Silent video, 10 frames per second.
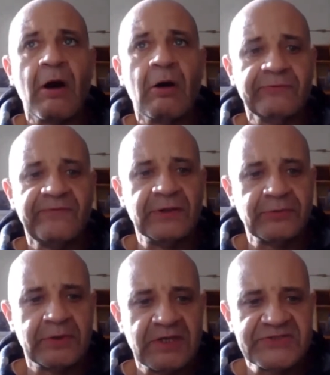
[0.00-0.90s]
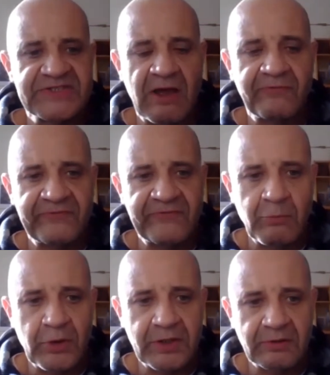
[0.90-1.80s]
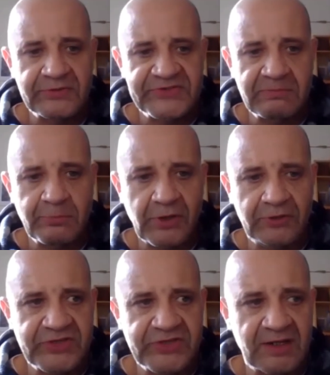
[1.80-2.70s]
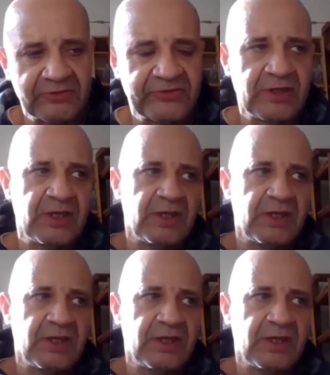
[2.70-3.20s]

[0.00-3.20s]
on field work itself, if I'm working on the same project,